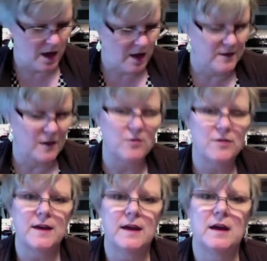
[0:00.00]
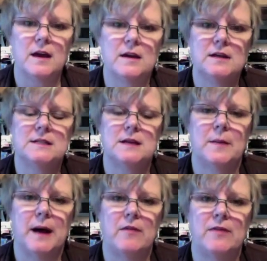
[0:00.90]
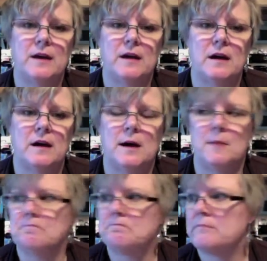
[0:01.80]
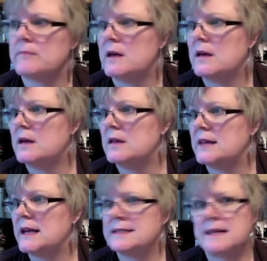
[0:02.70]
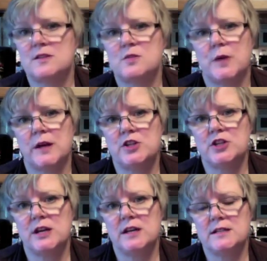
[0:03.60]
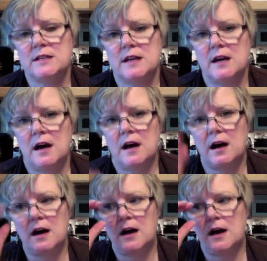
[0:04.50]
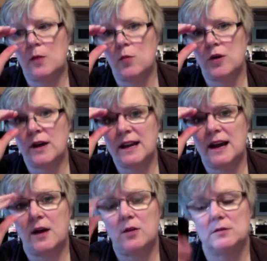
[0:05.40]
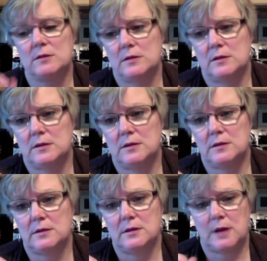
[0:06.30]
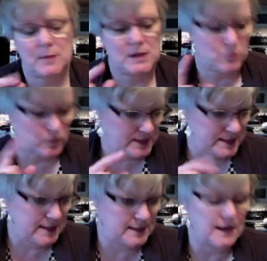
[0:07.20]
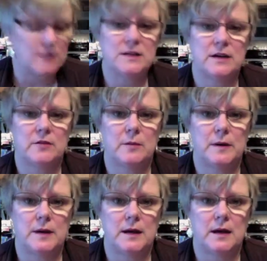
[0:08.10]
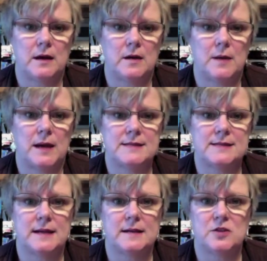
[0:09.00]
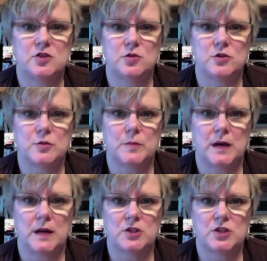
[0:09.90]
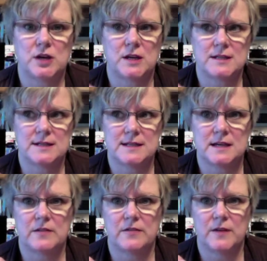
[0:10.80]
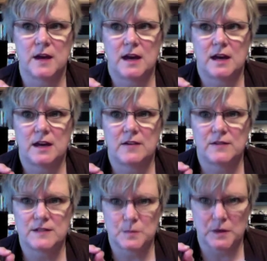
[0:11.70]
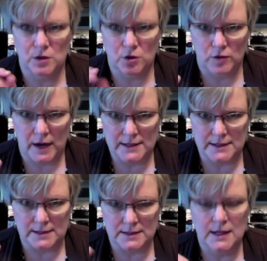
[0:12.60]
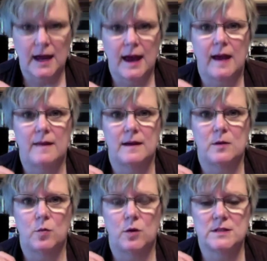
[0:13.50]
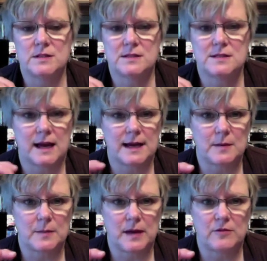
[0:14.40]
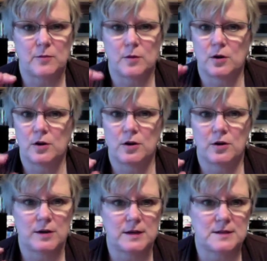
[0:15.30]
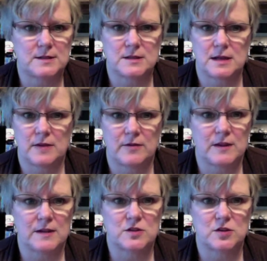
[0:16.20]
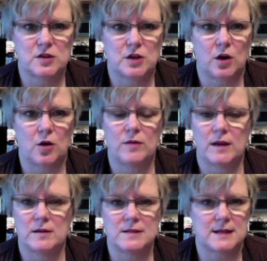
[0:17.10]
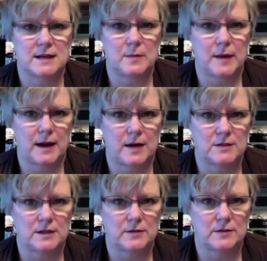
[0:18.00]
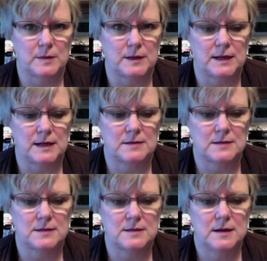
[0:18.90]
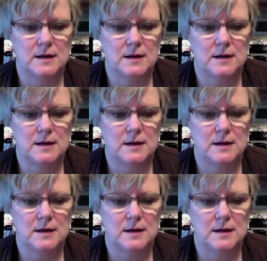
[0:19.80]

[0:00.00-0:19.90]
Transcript: The other thing is about the, um, the Excel spreadsheet. Uh, I'm working out, I'm going to resend it out to everybody. Um, I sent it to Georgia Peach to see if, if it's been corrected. And then once I get it back from her and everything's good to go, then I'll send it back out to everybody else.